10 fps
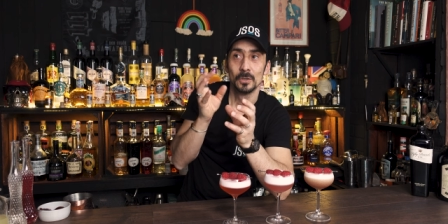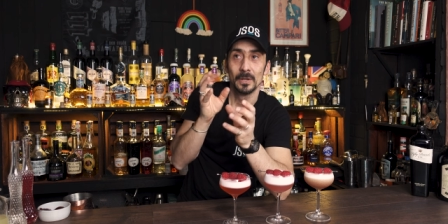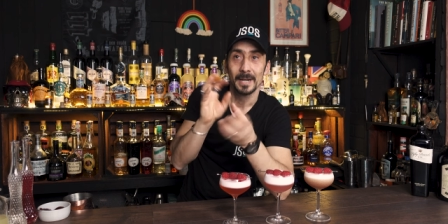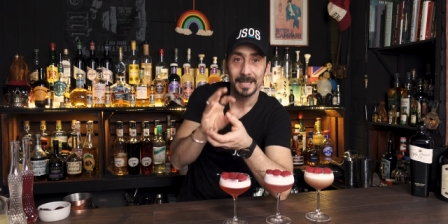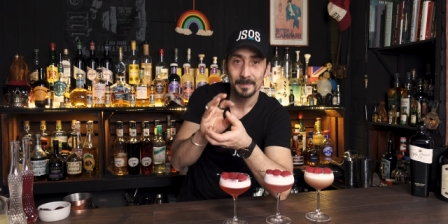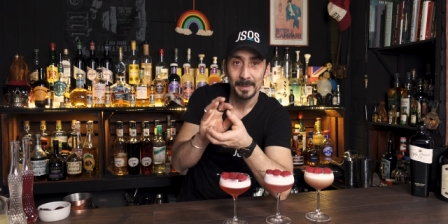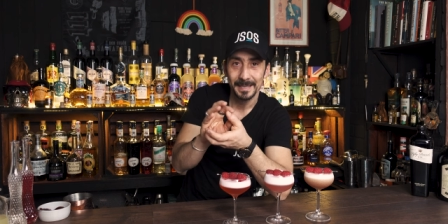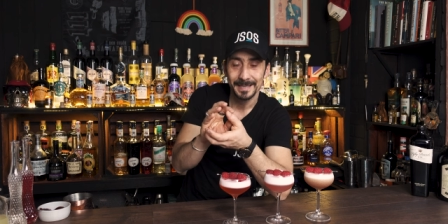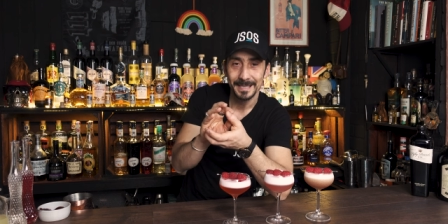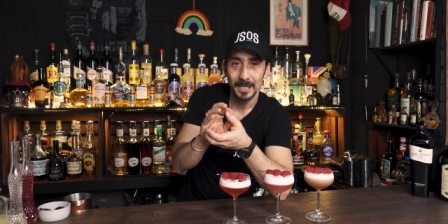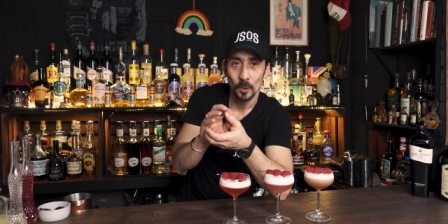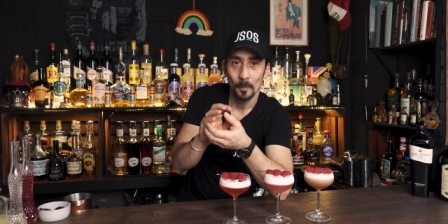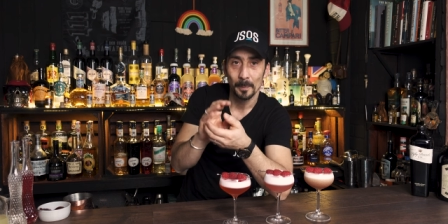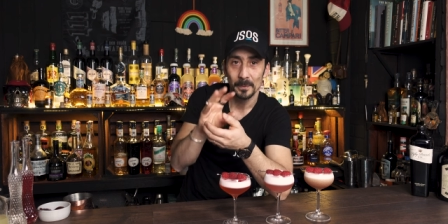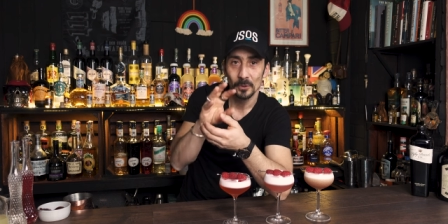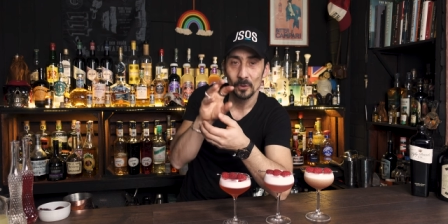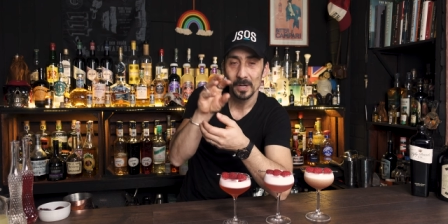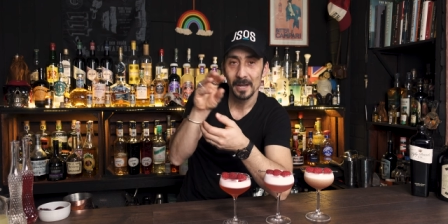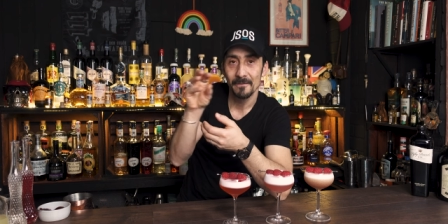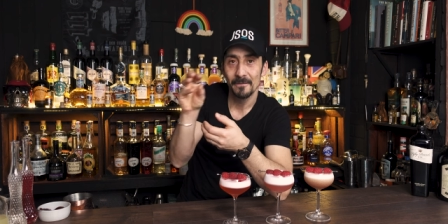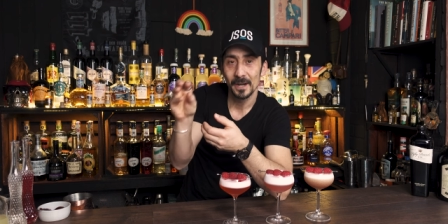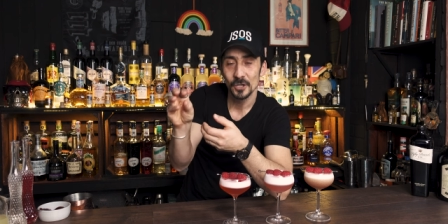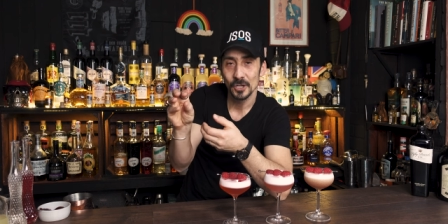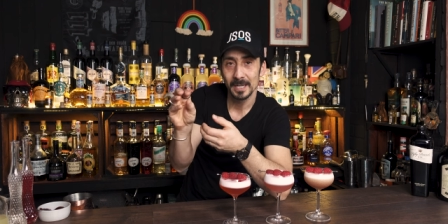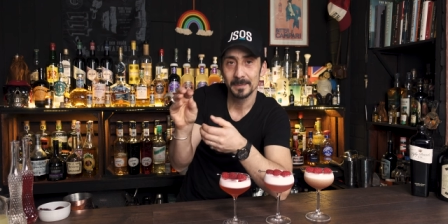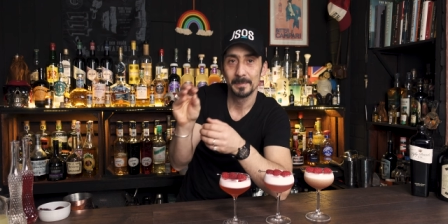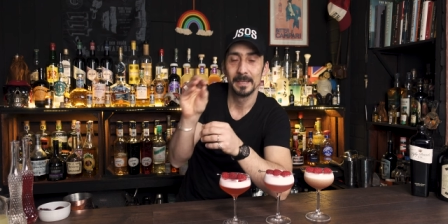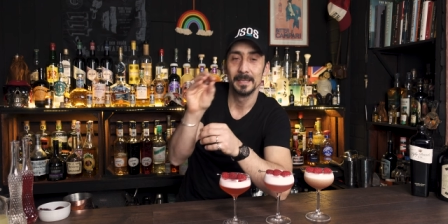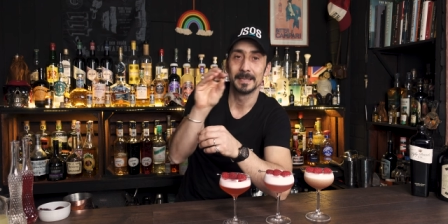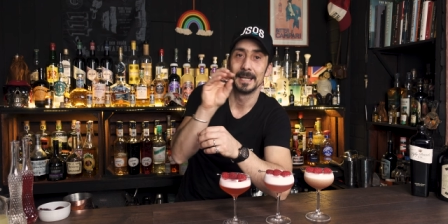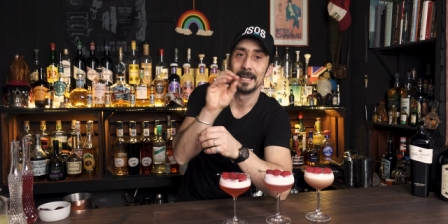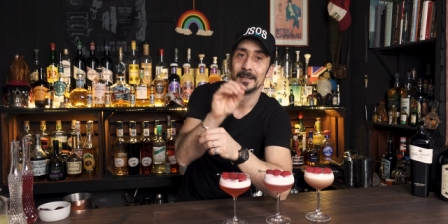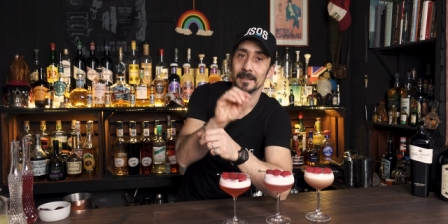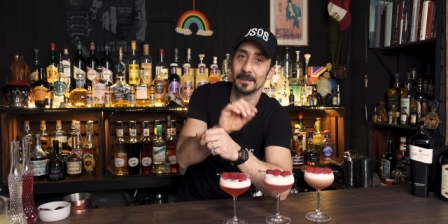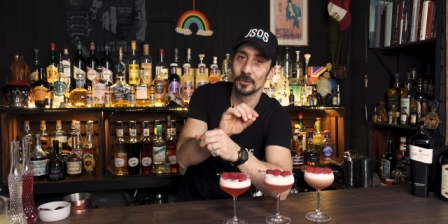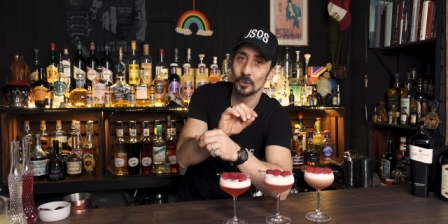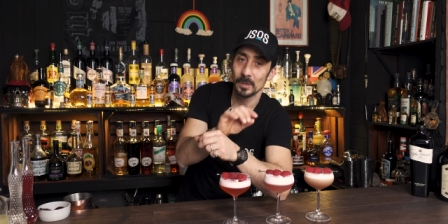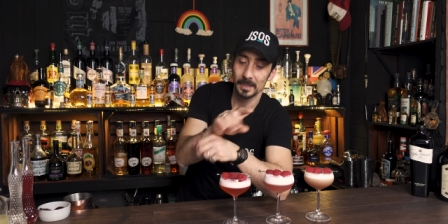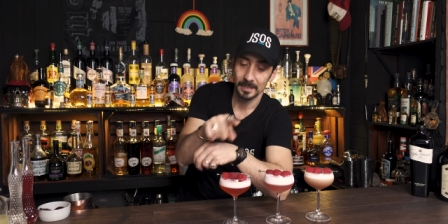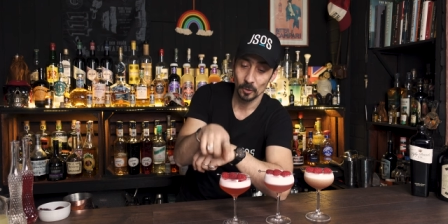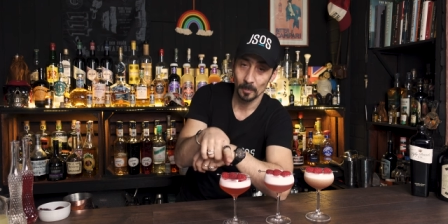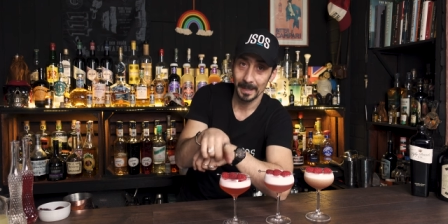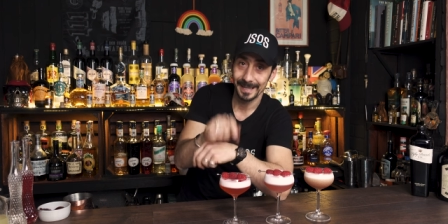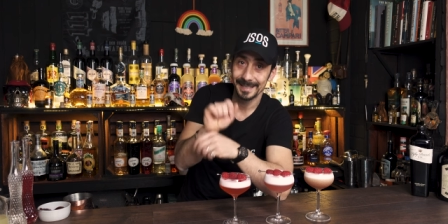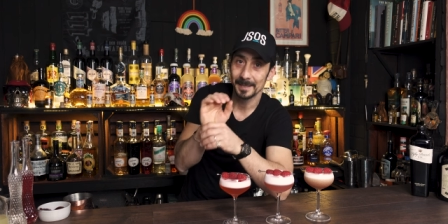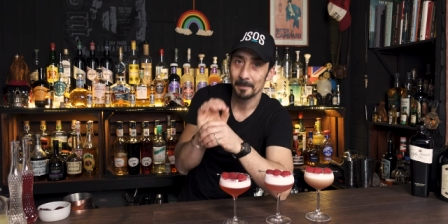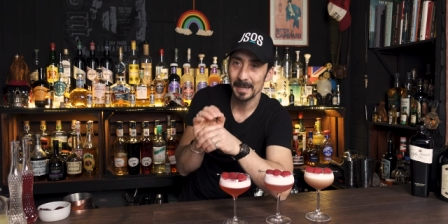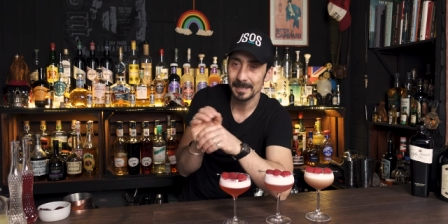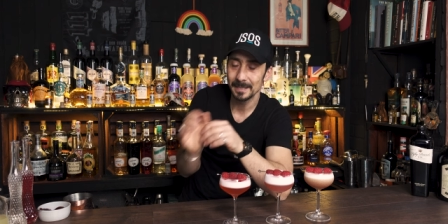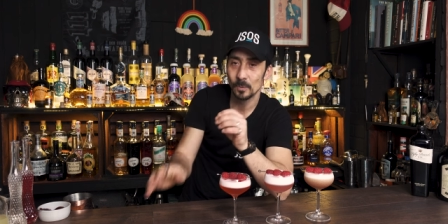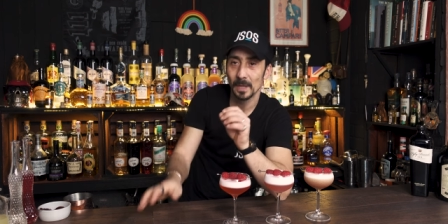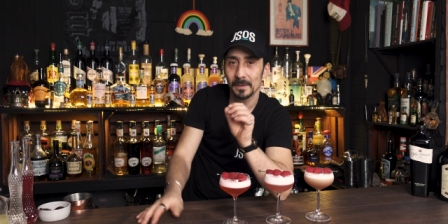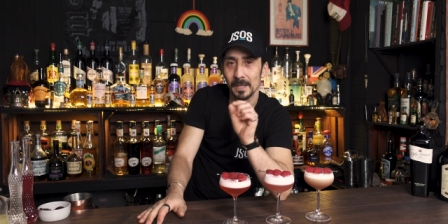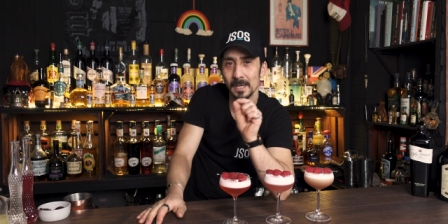raspberry syrup, you don't have fresh raspberries and a sugar syrup like in the basic one.